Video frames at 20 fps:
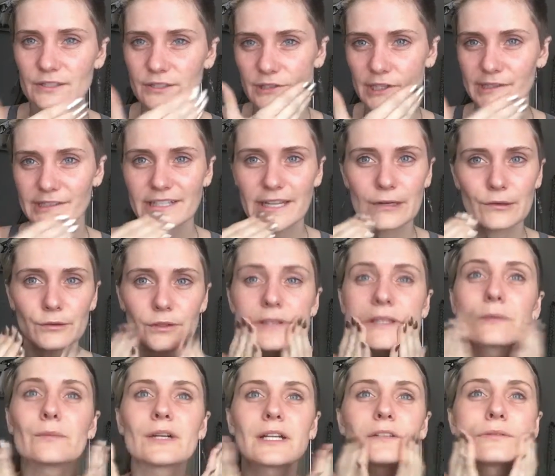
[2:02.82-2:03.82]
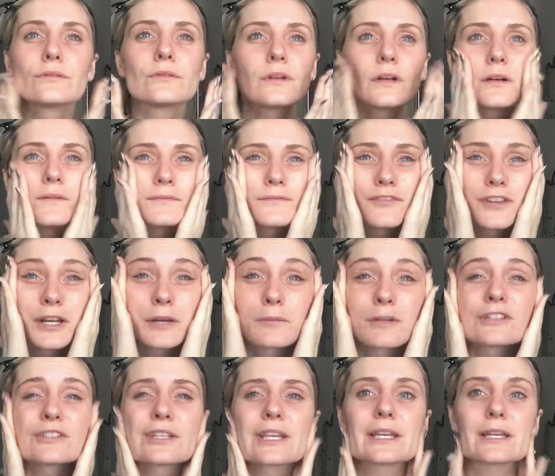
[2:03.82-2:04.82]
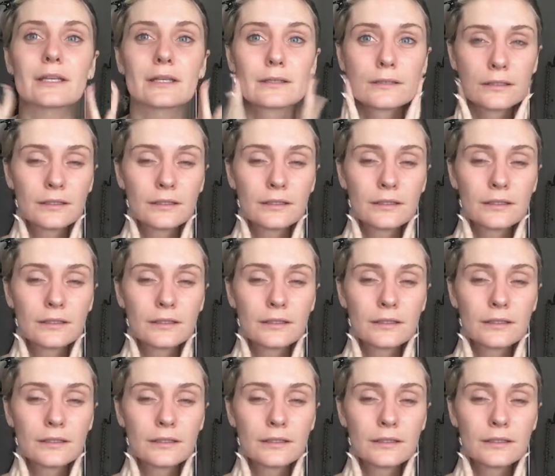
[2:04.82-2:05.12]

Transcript: starts out really very much like